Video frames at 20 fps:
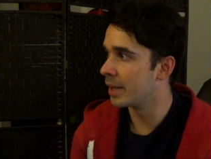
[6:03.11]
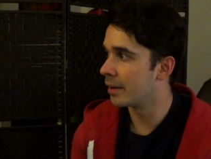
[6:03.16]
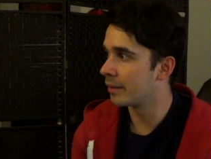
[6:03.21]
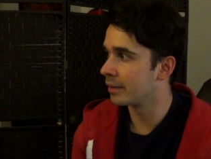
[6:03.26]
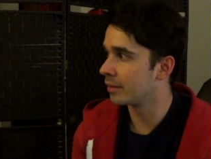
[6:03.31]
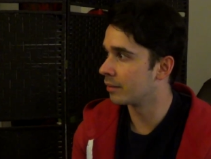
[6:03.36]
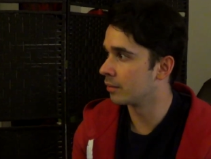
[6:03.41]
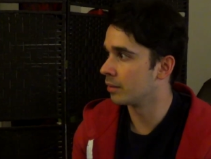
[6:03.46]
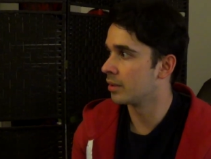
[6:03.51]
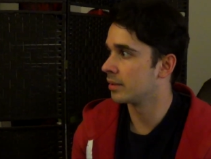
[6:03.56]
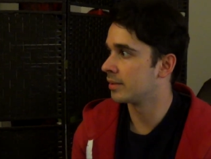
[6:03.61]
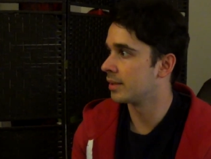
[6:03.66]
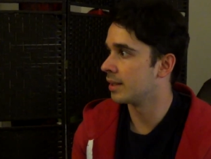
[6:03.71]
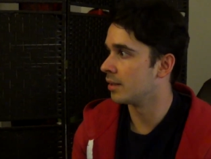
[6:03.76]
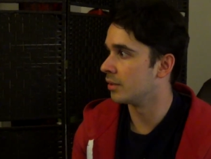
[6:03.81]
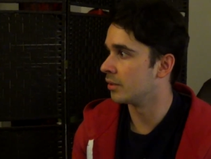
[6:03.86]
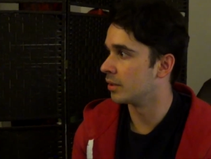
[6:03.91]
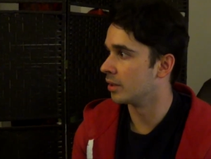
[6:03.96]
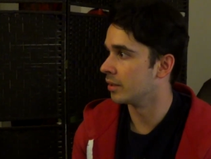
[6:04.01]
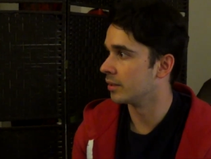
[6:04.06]
down here in Los
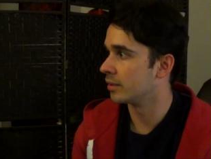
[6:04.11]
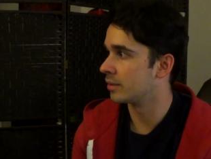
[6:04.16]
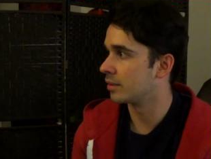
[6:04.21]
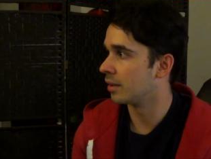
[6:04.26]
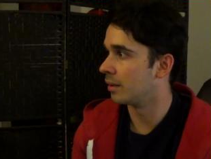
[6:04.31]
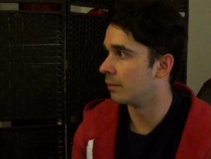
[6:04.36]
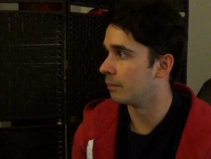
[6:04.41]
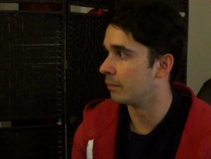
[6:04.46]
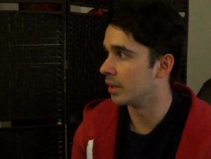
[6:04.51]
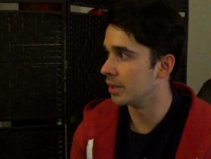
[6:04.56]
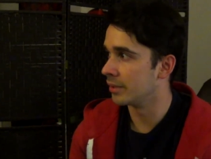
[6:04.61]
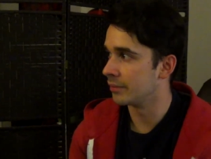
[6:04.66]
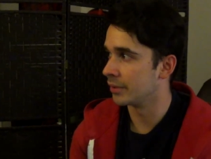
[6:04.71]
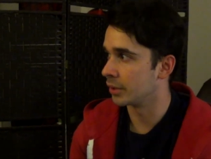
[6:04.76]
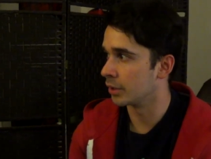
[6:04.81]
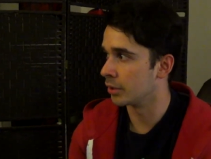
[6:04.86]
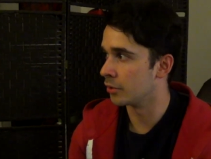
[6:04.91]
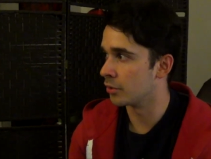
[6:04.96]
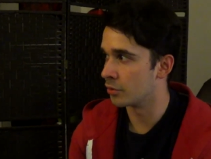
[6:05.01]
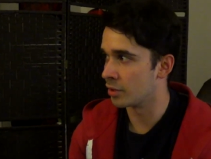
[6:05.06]
Angeles, I'm
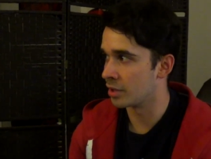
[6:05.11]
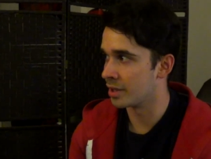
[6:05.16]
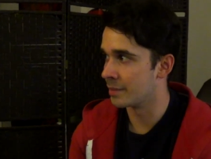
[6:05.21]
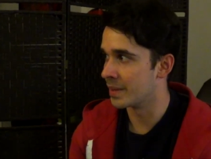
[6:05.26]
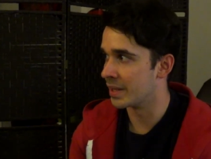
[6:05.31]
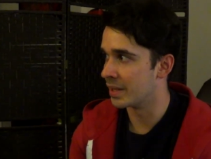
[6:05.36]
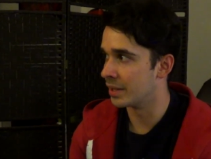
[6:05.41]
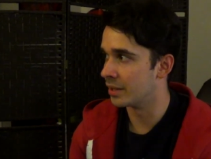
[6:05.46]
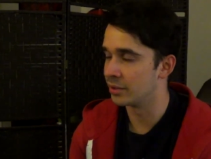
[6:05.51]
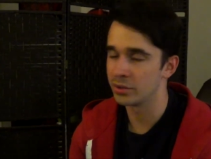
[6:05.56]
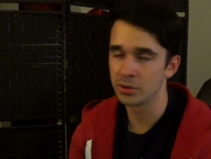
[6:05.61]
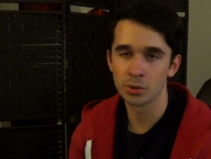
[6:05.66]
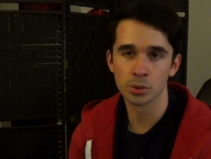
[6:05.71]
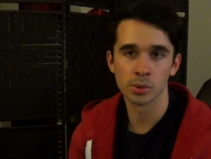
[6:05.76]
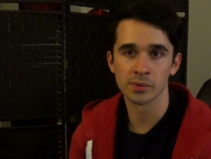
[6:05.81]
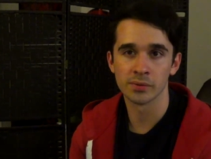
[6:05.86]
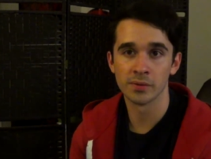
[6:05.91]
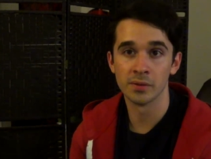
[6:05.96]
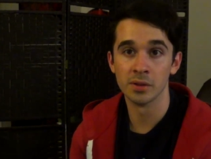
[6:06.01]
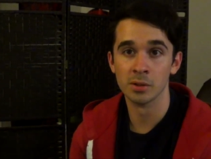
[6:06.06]
living the dream, and this
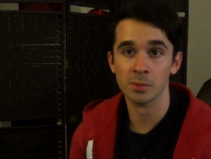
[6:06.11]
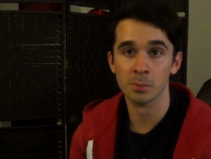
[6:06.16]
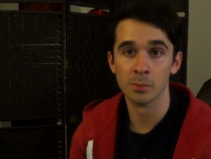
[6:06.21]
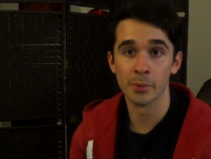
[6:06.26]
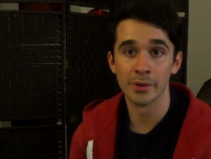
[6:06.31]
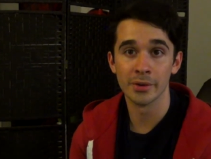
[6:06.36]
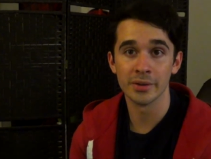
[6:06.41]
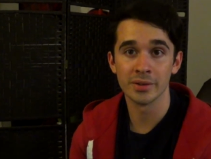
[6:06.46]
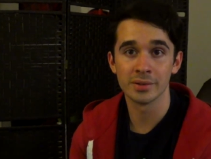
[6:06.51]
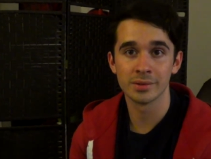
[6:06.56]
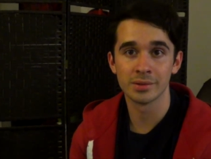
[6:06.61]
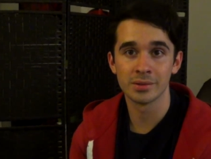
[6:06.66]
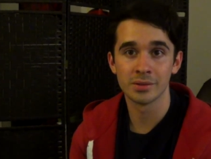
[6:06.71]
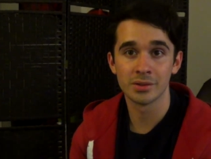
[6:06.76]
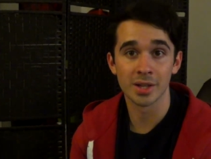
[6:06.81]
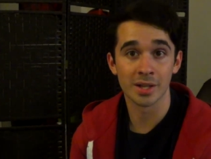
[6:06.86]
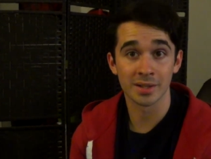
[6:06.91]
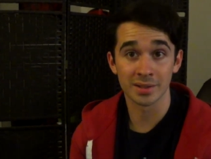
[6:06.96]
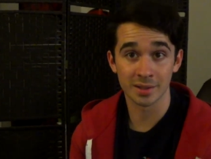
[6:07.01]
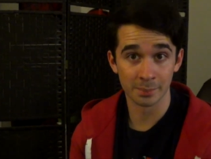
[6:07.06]
short film was
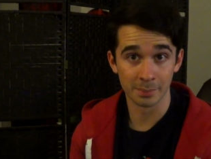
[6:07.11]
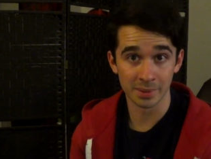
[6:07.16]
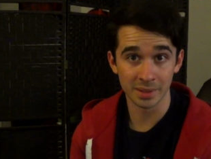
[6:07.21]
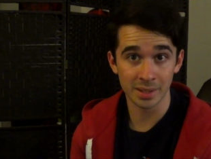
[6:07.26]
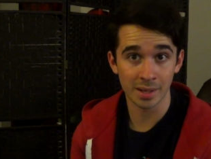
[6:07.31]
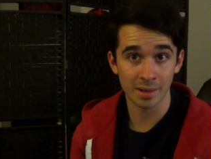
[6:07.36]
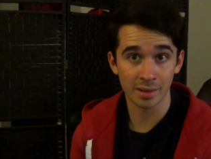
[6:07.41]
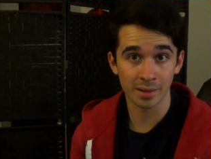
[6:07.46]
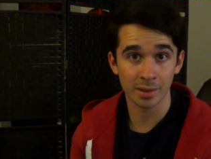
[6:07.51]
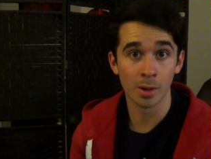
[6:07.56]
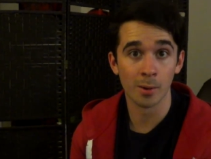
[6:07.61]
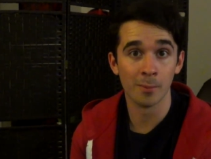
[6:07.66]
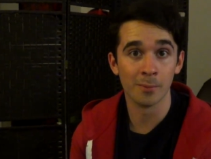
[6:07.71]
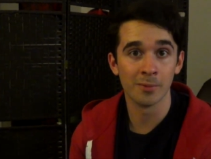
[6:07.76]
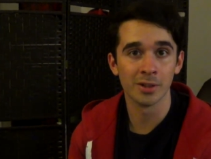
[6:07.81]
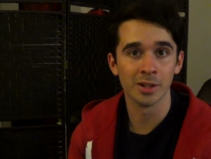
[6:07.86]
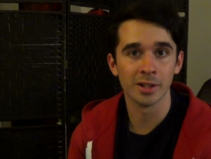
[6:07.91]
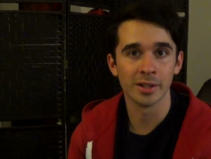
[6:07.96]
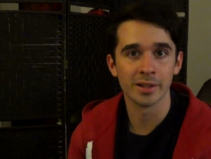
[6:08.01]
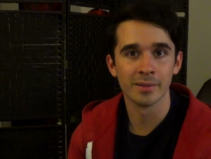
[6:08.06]
just the beginning,
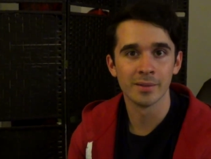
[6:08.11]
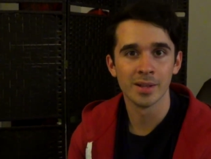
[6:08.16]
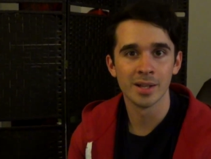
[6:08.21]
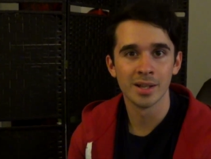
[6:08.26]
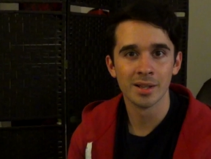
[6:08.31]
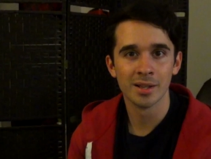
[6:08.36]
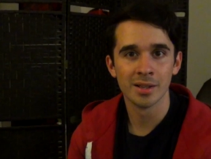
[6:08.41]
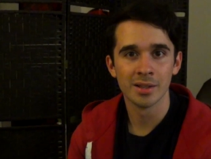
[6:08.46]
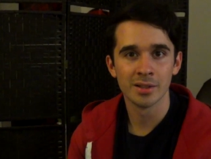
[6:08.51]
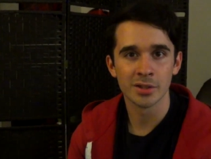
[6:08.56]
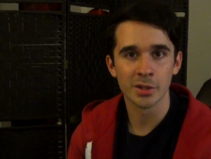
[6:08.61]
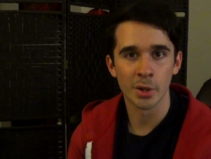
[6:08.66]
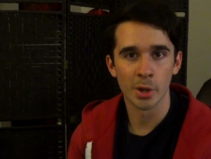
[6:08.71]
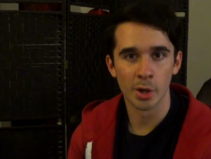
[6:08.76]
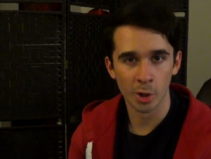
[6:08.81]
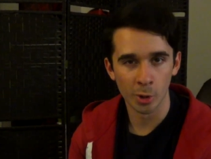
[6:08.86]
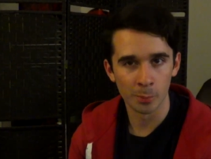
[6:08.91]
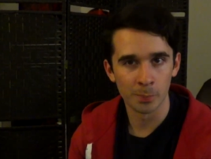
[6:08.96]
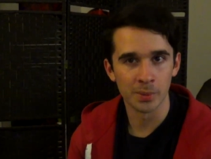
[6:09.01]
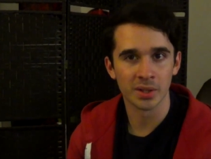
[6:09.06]
hopefully. So
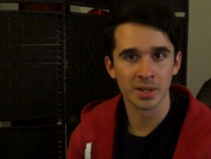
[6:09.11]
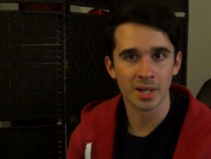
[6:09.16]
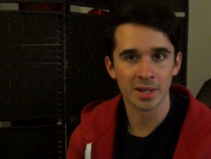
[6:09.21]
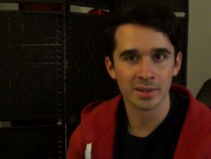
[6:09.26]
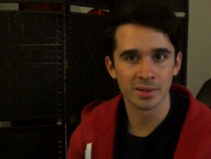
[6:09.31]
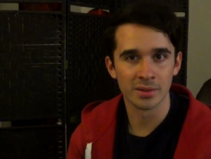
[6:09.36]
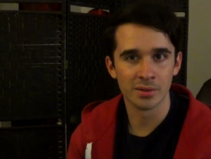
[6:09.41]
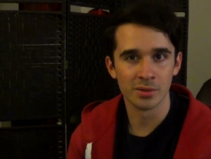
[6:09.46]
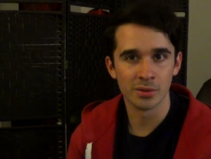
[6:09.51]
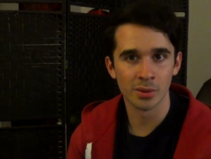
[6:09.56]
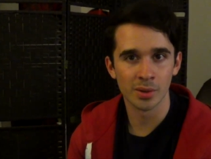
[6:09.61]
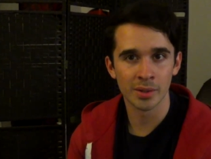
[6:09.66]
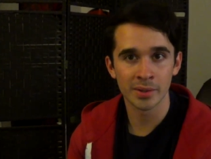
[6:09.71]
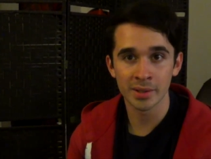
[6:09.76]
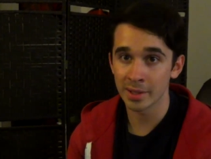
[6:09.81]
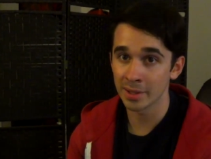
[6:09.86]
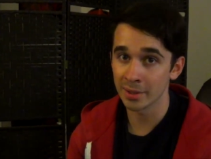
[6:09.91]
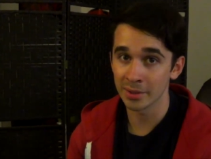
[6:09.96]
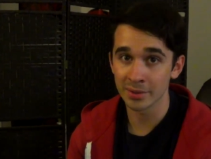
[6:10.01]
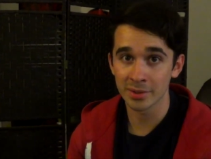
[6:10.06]
I hope you guys
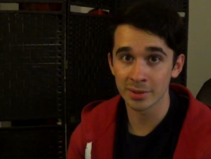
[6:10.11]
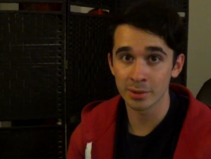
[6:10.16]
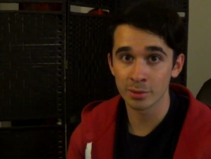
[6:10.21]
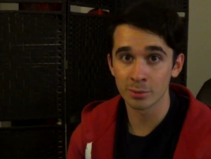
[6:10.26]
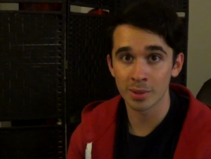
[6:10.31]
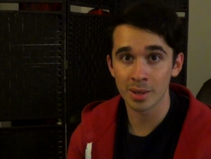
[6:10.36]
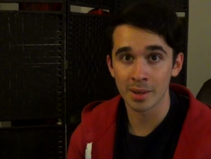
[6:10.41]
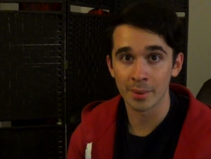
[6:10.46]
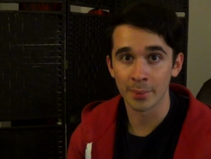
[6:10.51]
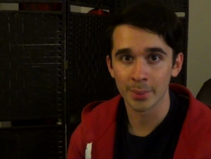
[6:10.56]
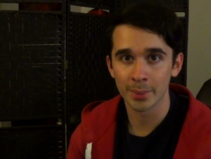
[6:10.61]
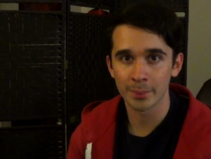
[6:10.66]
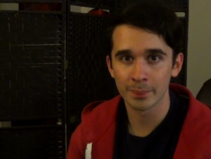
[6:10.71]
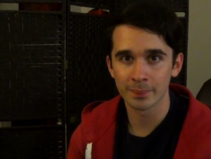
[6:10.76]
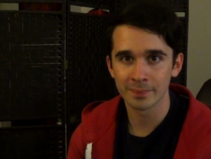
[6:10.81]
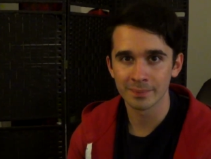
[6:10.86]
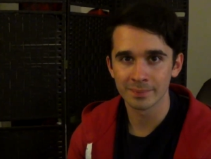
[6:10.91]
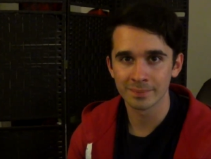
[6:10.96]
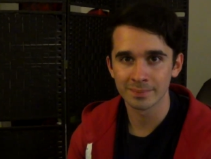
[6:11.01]
enjoyed, and I'll see you around.